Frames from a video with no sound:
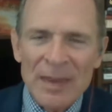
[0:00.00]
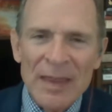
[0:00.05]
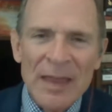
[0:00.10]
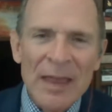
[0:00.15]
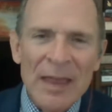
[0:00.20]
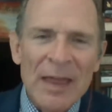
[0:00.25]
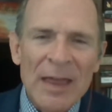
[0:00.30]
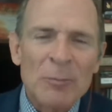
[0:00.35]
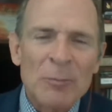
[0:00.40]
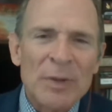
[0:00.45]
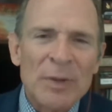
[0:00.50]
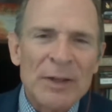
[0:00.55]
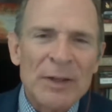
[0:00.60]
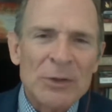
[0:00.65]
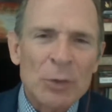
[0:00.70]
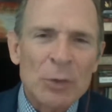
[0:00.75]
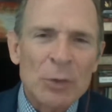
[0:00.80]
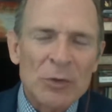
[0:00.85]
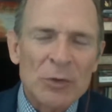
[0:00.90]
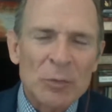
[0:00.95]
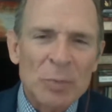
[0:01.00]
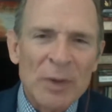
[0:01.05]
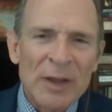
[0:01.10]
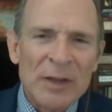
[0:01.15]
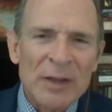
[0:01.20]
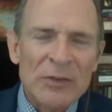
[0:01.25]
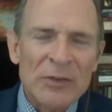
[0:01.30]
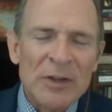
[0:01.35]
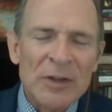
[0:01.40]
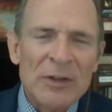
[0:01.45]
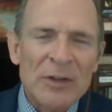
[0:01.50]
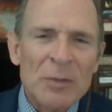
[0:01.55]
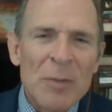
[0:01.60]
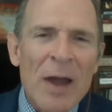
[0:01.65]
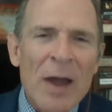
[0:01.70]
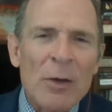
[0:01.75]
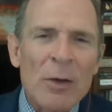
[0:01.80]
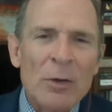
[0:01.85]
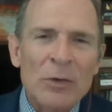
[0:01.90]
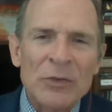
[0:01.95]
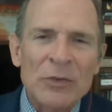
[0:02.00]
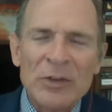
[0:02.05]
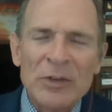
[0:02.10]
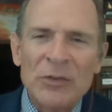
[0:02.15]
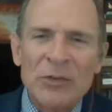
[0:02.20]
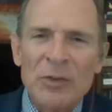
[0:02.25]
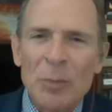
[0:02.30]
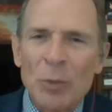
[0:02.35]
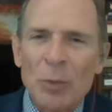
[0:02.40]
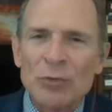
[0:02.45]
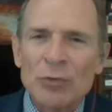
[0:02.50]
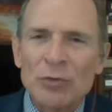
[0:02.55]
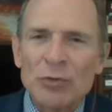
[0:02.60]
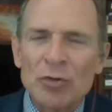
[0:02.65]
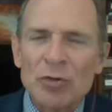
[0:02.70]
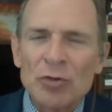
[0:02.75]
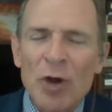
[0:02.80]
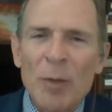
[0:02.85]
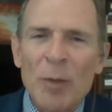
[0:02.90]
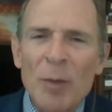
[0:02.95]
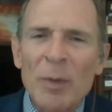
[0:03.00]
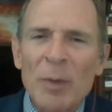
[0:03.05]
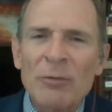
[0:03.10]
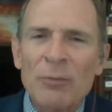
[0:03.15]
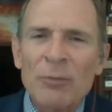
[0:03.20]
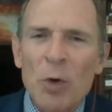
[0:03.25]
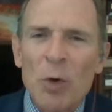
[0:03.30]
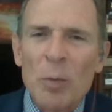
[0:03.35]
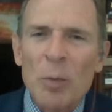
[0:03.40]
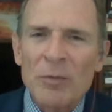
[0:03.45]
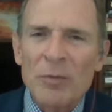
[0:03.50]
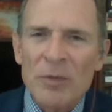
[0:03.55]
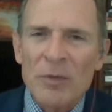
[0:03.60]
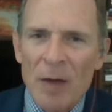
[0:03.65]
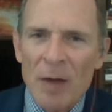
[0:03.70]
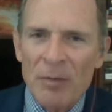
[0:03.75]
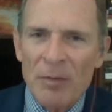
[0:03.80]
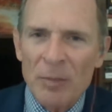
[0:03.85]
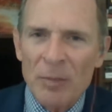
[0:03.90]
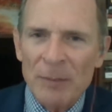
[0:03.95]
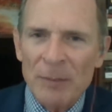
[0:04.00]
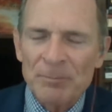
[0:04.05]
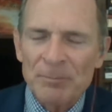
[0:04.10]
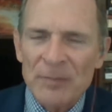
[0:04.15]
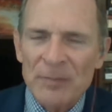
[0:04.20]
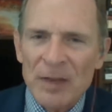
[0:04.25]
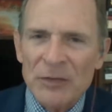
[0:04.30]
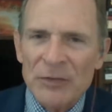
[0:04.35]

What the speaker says: And Plato explains a democracy is the most charming form of government.